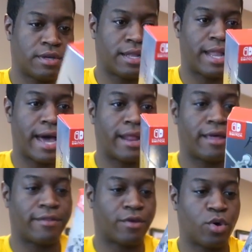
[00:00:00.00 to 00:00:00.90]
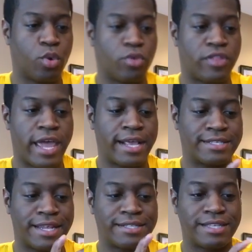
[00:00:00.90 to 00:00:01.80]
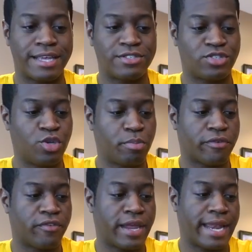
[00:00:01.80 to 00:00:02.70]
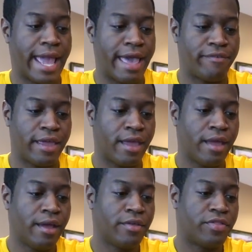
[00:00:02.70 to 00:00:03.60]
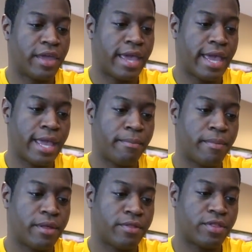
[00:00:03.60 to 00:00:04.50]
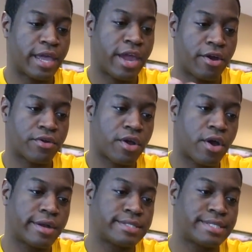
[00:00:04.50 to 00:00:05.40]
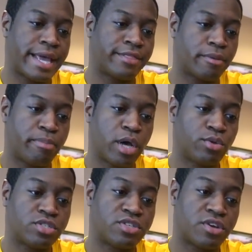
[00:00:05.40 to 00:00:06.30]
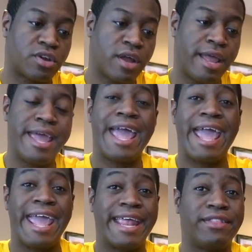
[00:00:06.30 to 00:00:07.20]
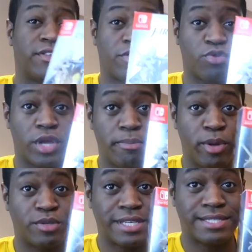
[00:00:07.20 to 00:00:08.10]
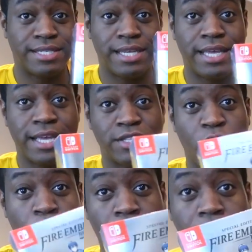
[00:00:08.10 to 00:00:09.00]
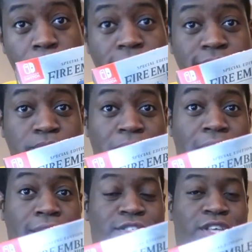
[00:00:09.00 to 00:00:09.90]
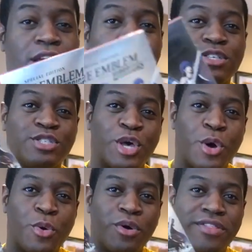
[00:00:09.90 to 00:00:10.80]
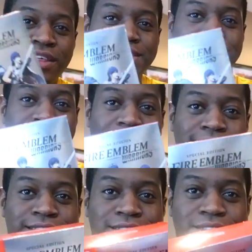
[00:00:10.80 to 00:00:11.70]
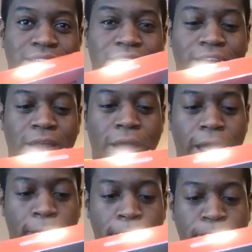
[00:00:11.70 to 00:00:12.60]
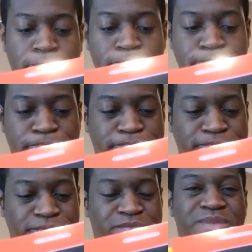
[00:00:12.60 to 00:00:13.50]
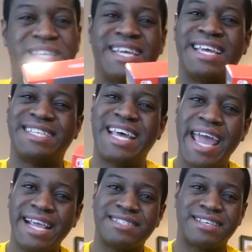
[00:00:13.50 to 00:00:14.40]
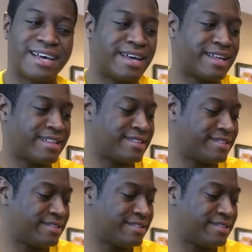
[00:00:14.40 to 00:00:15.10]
a lot of cool things, and it's like super freaking heavy. The game, the character card set, the poster, and the 3 music CDs all come in this box. So this takes it takes a